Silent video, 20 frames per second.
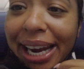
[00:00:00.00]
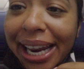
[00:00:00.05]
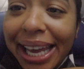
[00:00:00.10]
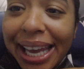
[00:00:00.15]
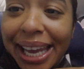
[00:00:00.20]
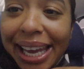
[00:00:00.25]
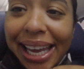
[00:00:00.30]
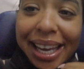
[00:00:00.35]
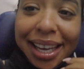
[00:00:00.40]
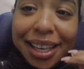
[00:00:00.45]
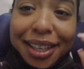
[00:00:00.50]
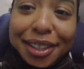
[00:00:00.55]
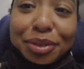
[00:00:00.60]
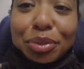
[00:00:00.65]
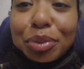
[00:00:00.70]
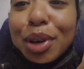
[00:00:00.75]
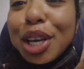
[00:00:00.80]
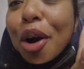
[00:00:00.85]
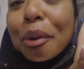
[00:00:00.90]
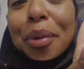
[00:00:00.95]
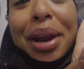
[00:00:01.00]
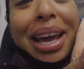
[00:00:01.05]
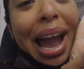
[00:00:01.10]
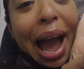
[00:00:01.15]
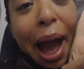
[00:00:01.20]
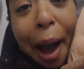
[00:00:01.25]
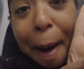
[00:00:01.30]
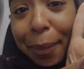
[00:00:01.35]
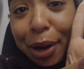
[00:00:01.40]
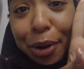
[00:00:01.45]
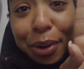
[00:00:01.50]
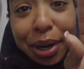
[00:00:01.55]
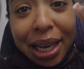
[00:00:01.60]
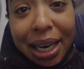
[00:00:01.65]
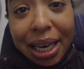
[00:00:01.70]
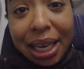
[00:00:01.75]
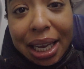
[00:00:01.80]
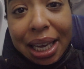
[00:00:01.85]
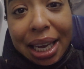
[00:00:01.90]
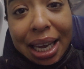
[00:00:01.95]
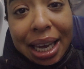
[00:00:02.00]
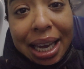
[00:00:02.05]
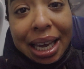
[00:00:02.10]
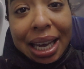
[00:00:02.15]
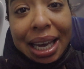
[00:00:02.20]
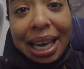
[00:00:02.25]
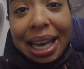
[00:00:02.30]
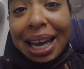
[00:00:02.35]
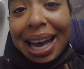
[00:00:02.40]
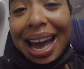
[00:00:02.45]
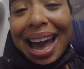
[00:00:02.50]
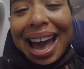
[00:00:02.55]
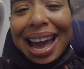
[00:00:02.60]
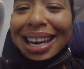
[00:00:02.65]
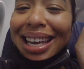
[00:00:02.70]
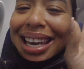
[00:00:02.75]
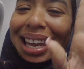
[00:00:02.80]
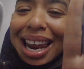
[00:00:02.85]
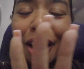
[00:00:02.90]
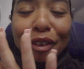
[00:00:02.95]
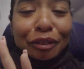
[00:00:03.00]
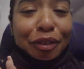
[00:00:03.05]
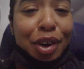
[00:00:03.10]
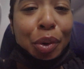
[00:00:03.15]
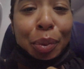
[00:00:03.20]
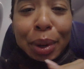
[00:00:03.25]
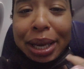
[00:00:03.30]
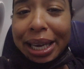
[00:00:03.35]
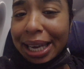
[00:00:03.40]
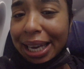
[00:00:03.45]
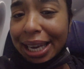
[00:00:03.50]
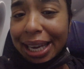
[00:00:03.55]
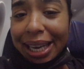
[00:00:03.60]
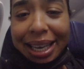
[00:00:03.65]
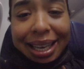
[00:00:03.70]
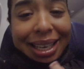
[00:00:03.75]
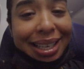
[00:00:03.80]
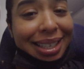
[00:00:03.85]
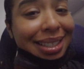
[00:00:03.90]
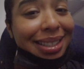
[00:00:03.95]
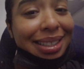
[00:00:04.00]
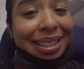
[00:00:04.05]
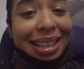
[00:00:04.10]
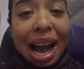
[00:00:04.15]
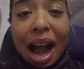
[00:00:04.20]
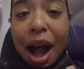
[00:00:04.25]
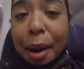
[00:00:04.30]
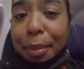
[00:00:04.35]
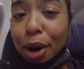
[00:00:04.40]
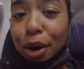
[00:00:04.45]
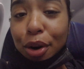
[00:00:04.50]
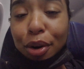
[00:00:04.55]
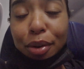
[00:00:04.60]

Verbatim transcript: We going to Cabo, honey. I had to get out for the weekend. 21. Cabo.